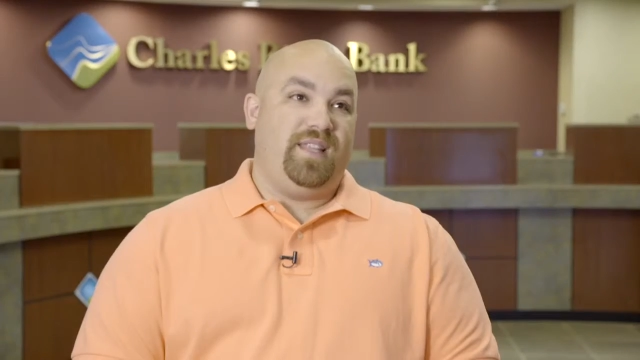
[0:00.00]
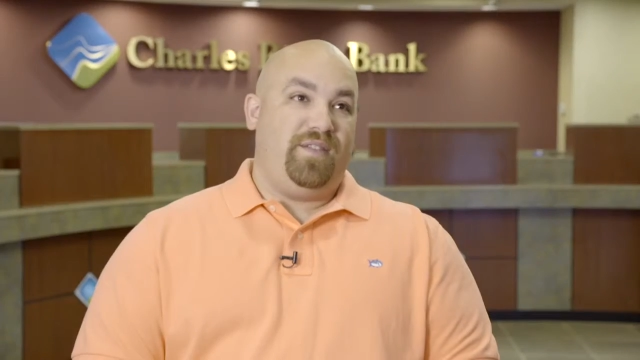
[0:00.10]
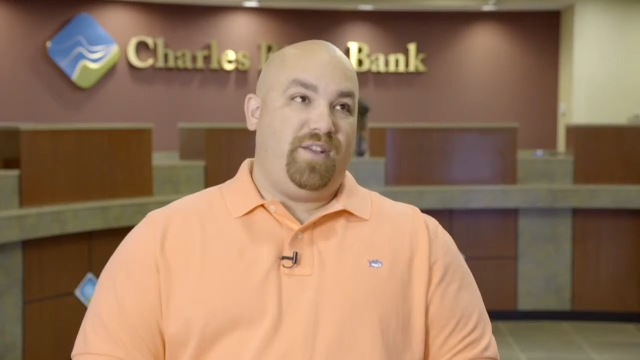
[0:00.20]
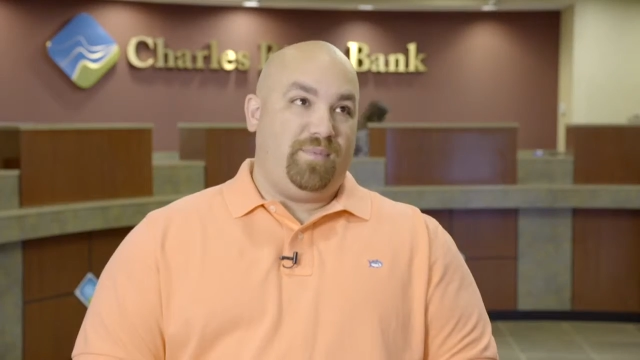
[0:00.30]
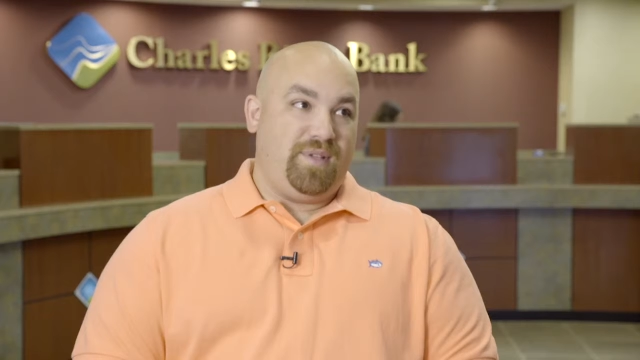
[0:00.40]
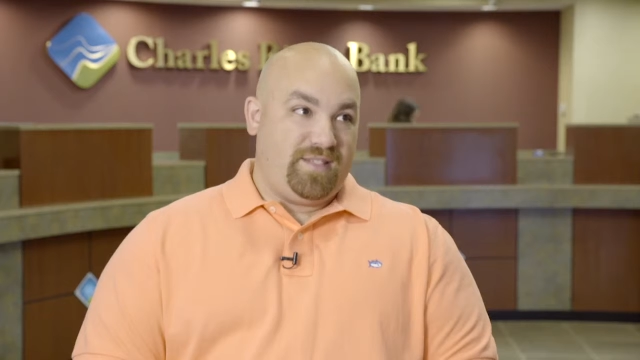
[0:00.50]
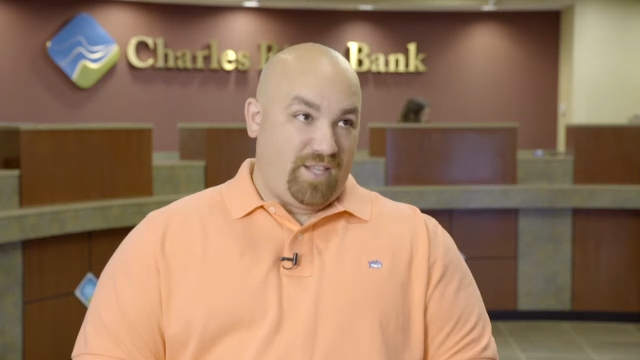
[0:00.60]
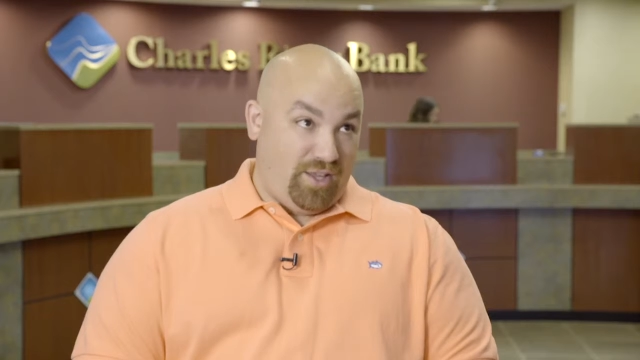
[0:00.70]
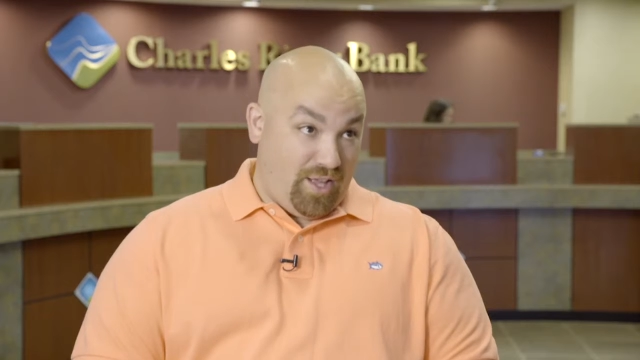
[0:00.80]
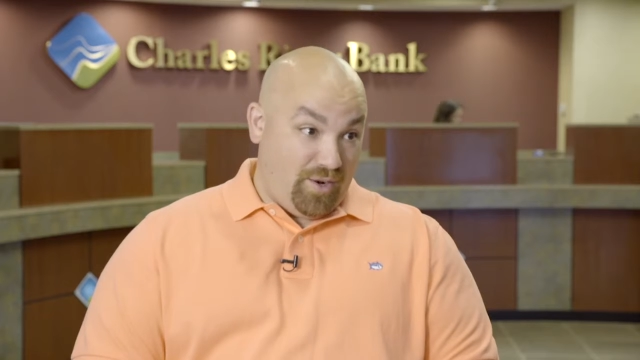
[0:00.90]
They've helped us in
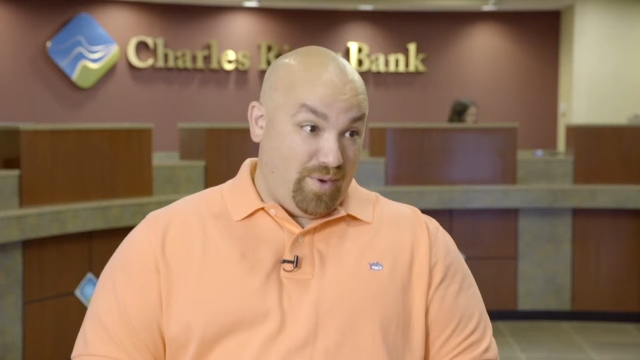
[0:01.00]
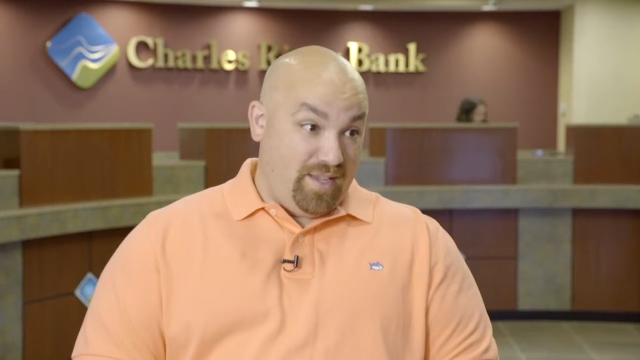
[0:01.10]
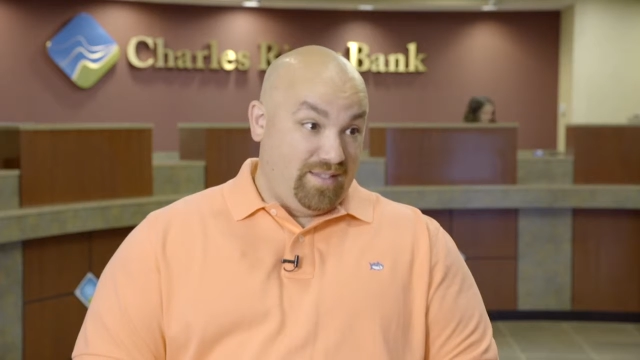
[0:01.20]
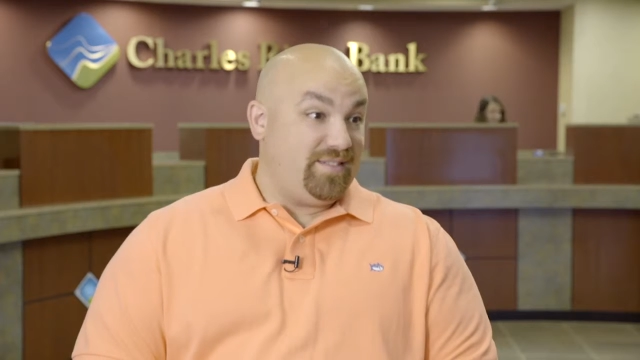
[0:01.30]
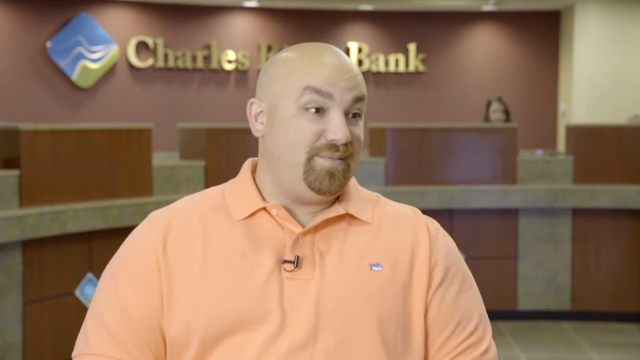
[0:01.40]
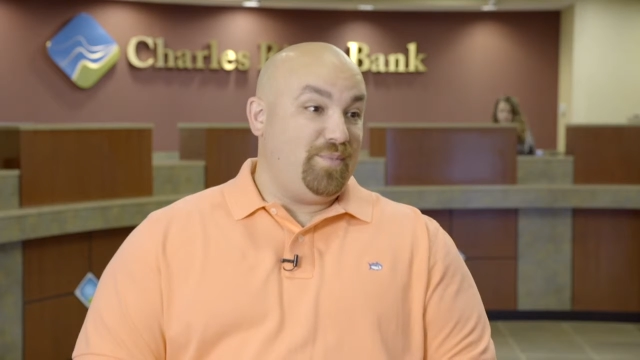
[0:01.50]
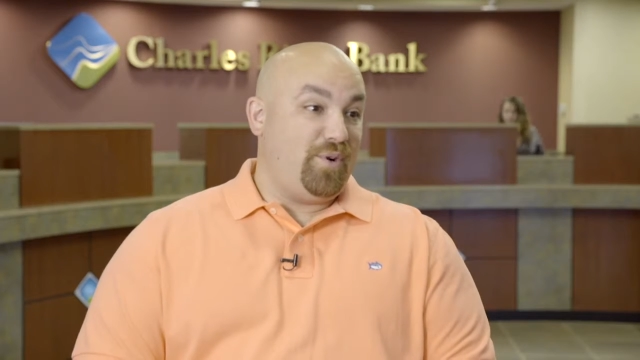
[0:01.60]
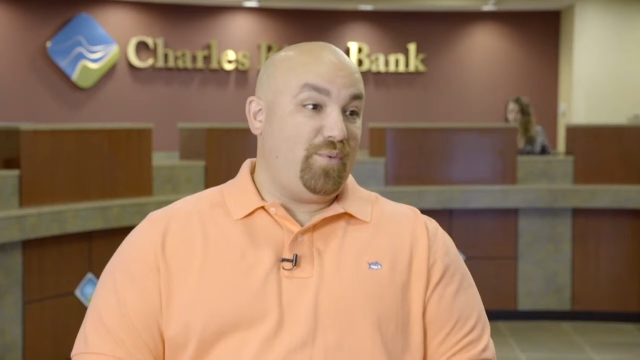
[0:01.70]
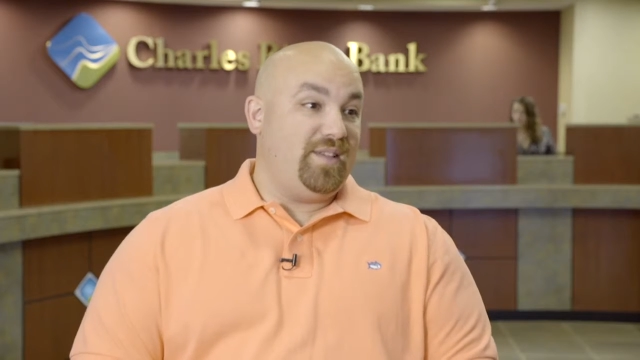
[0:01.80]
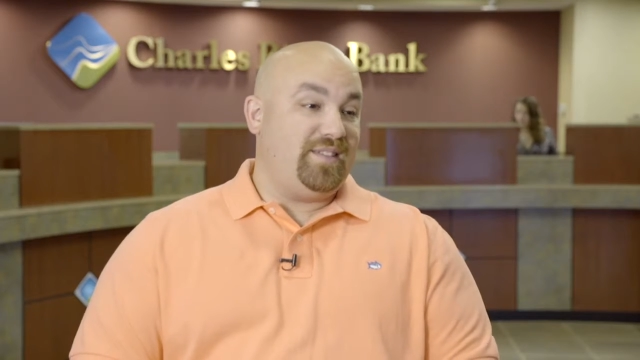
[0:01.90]
a lot of ways,
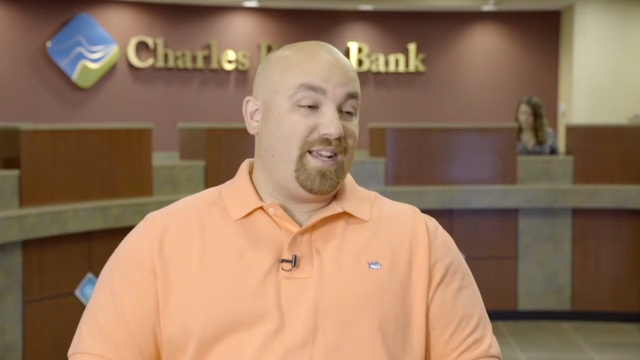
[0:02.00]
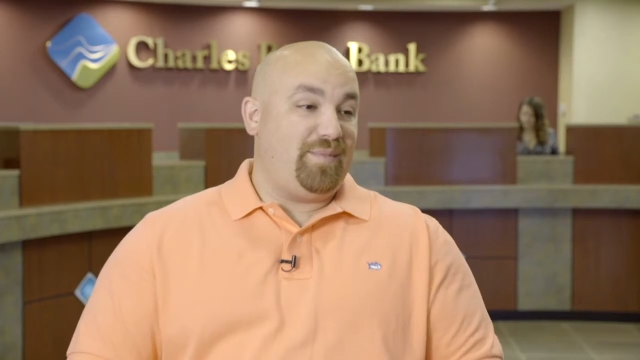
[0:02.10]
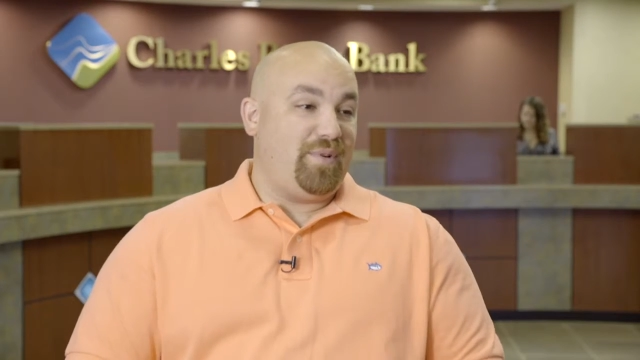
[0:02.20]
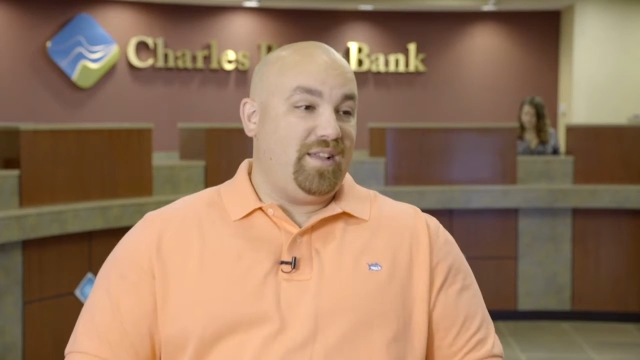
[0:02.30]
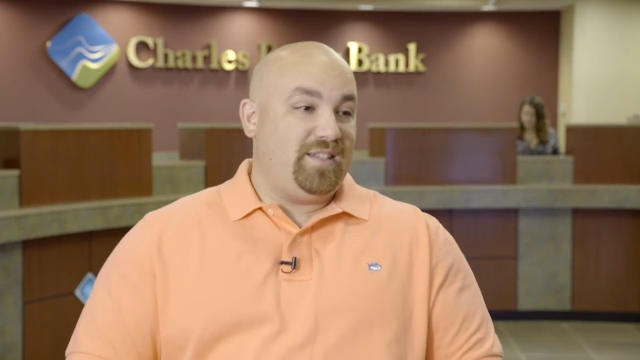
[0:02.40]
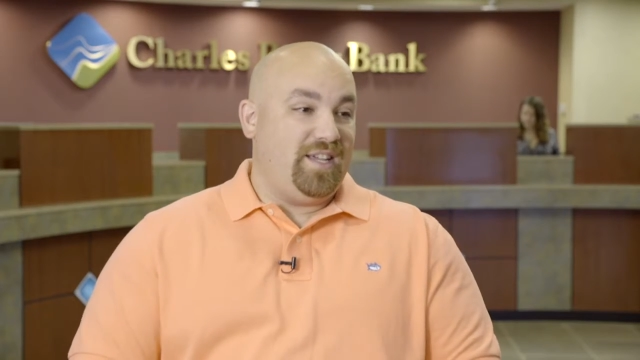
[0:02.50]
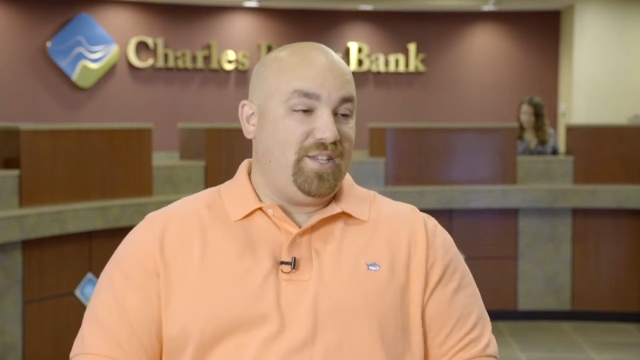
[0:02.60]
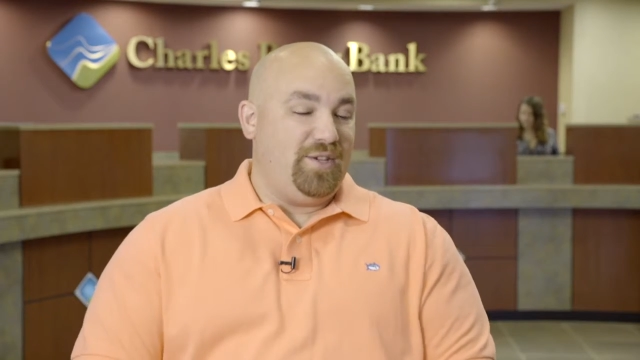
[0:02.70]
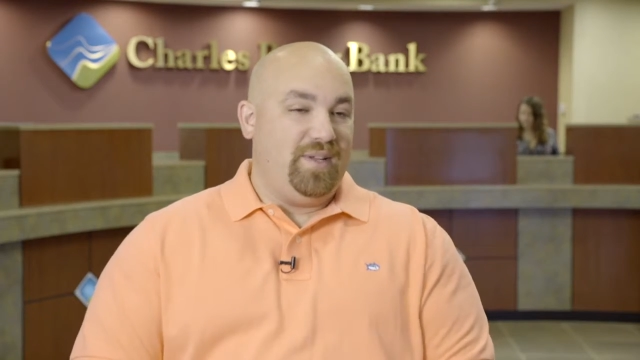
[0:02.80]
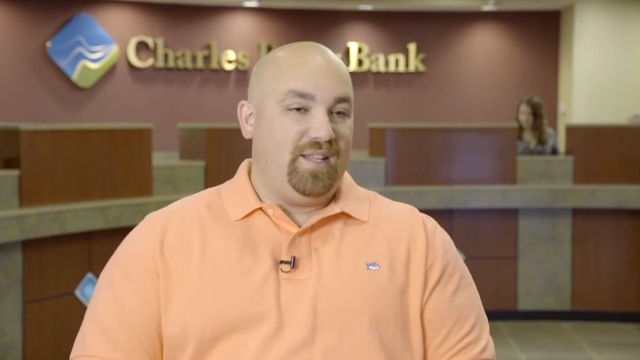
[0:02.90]
more ways than I could probably tell you.